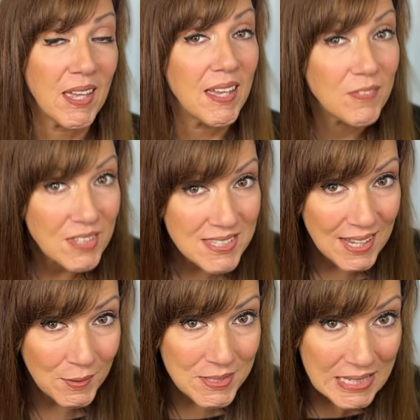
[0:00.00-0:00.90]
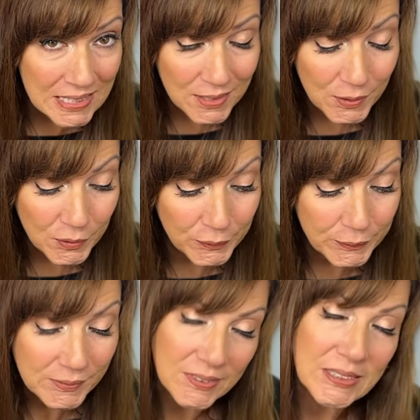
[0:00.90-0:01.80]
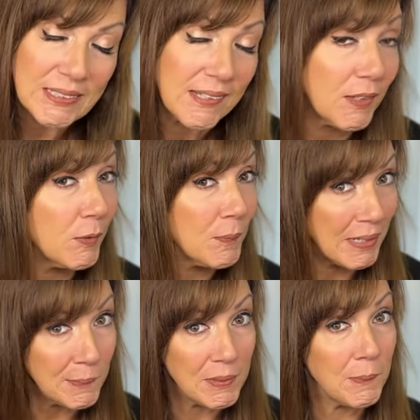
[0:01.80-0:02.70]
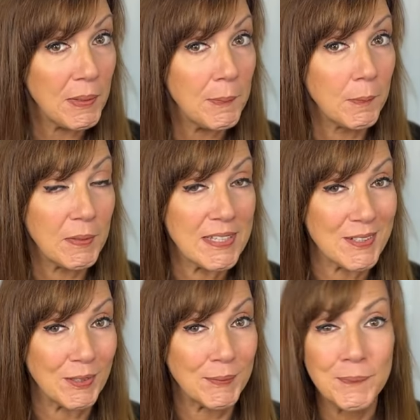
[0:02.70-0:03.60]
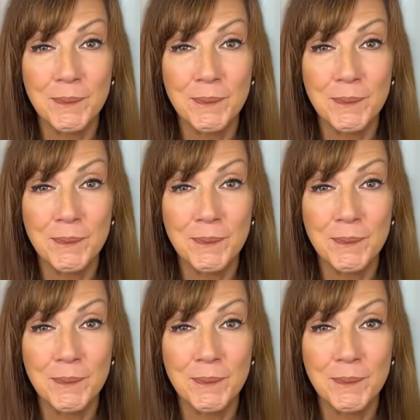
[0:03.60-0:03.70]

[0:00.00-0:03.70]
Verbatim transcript: If this sounds like you, you might be a people pleaser.